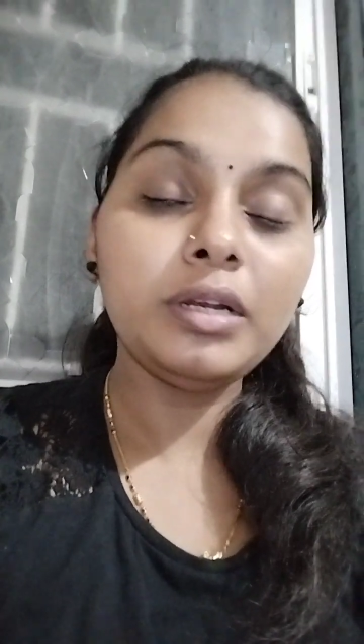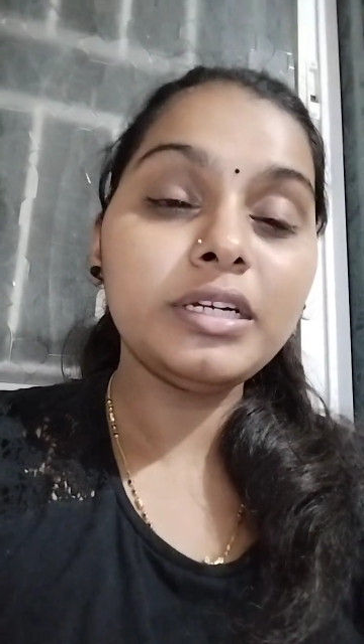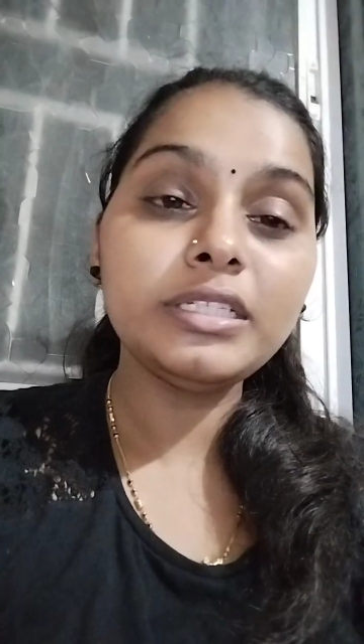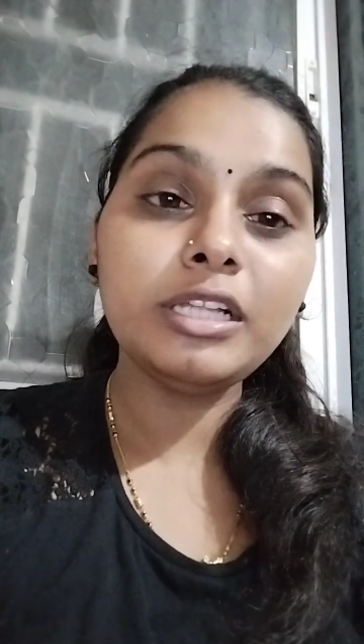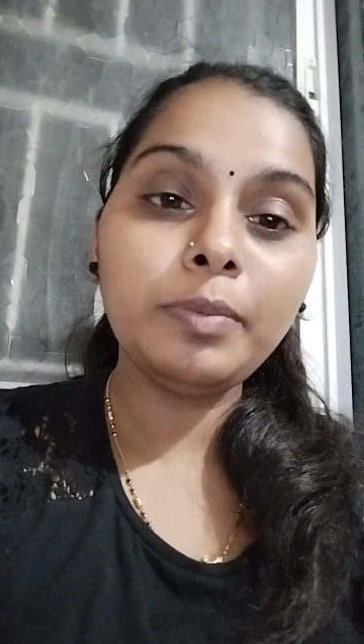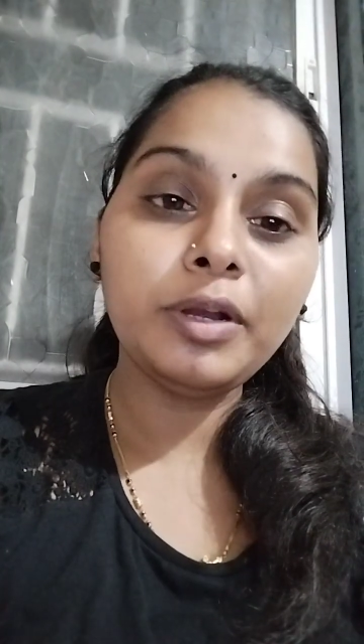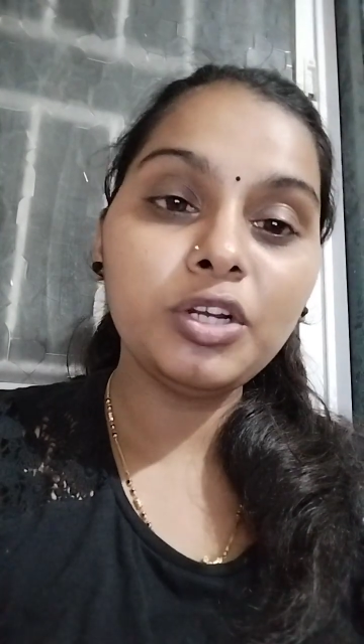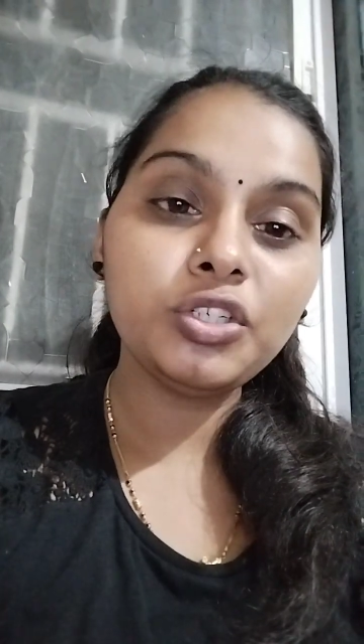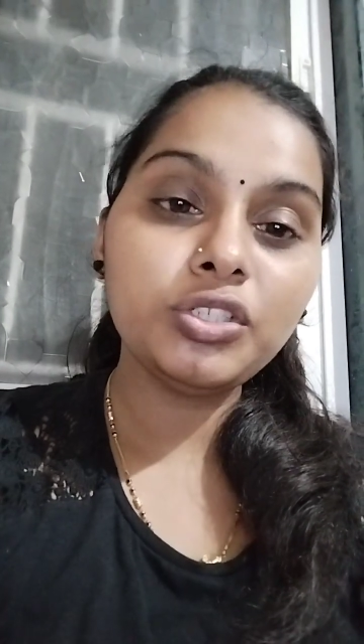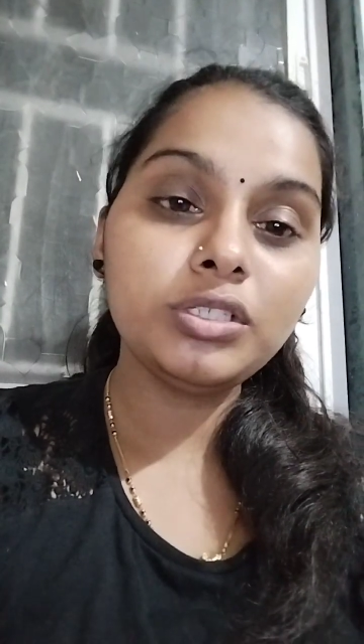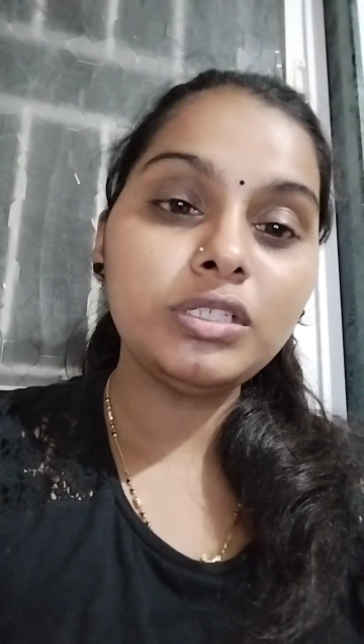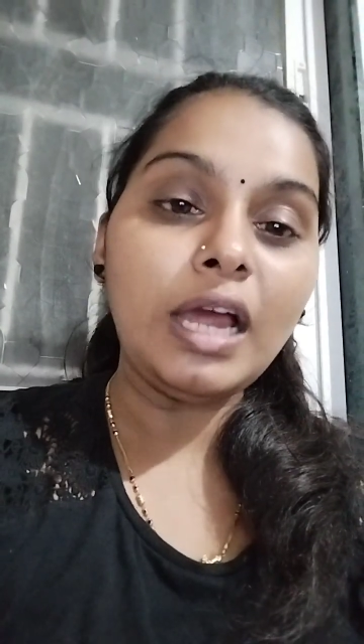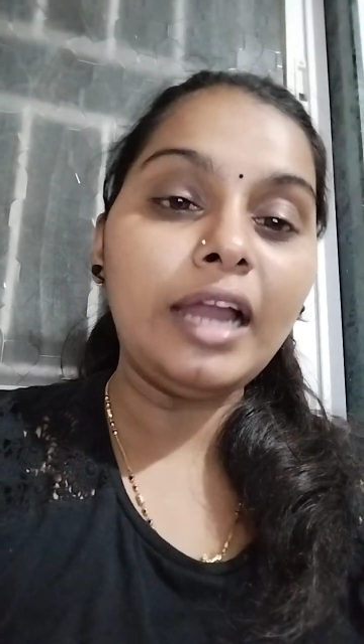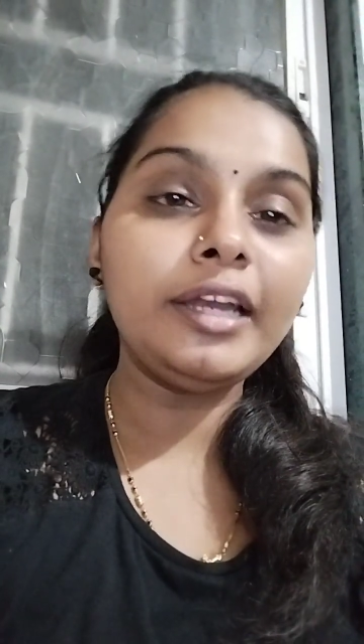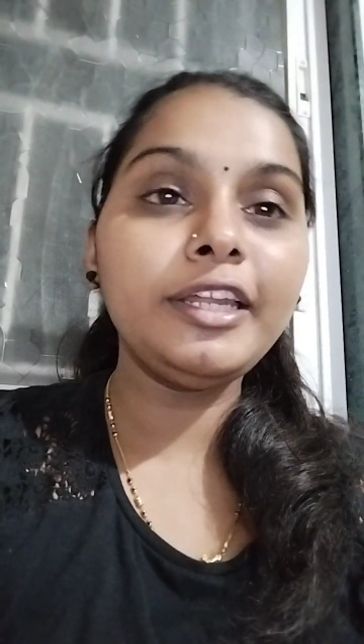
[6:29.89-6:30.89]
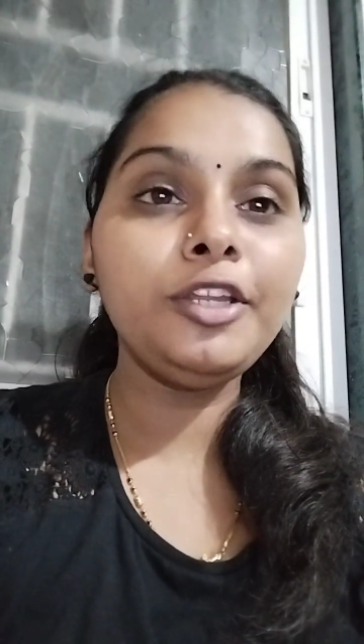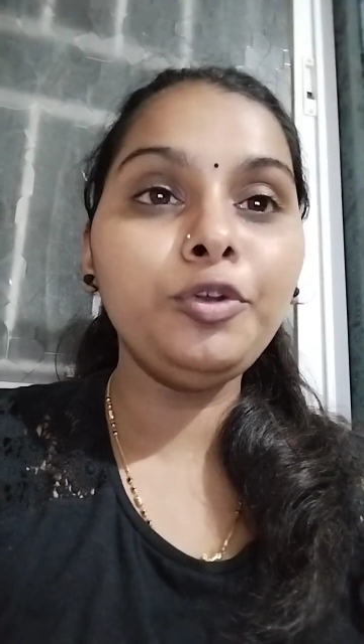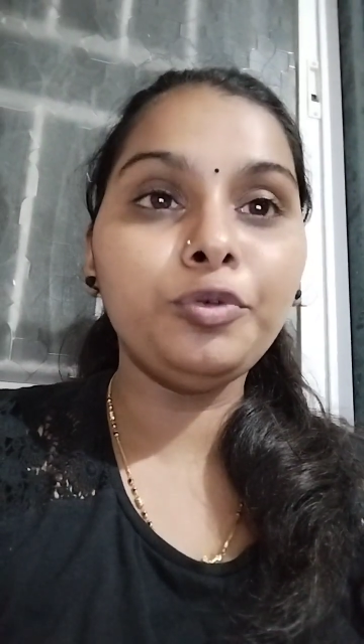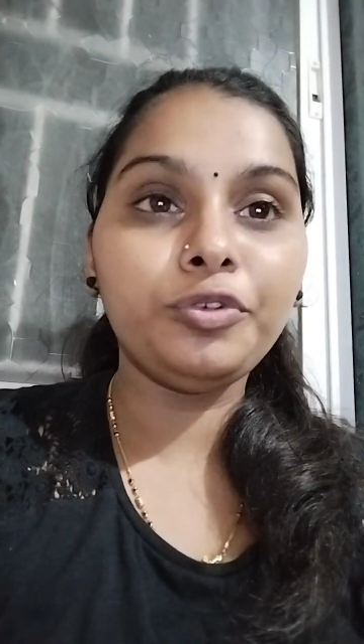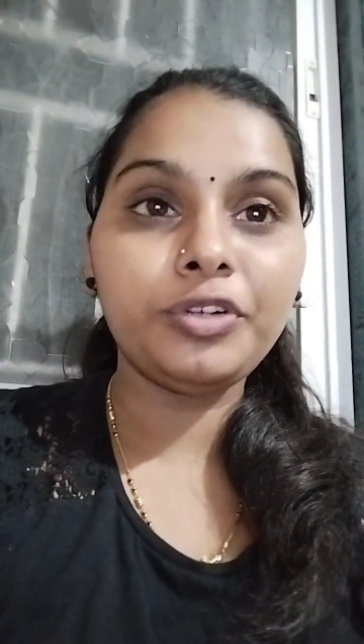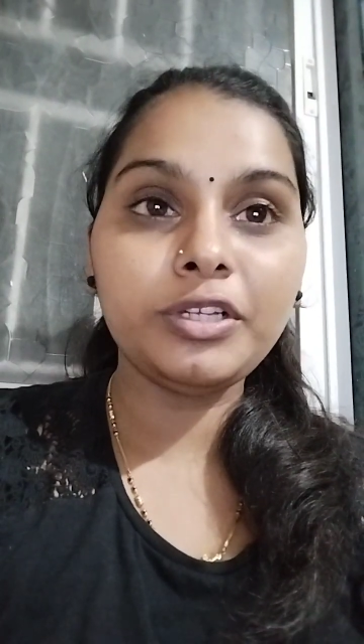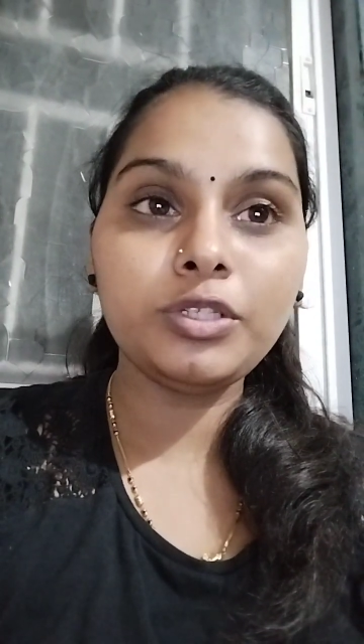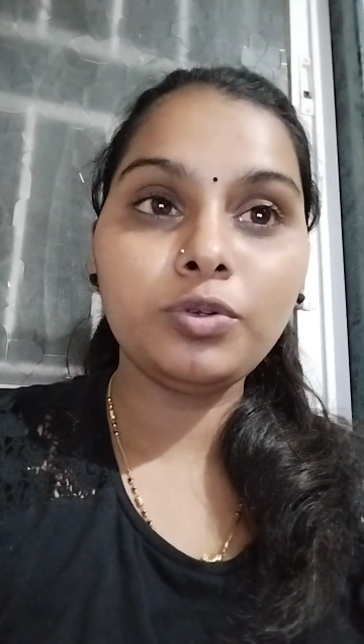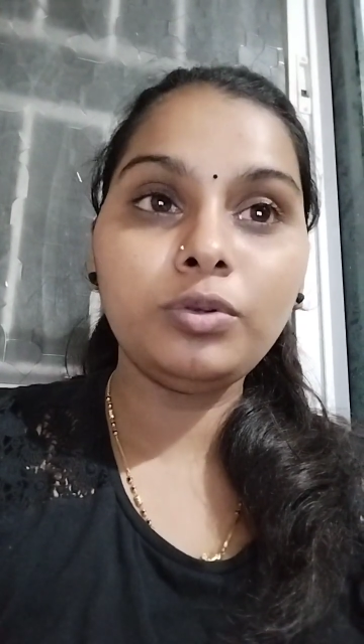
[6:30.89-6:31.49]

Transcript: cell production start in uterus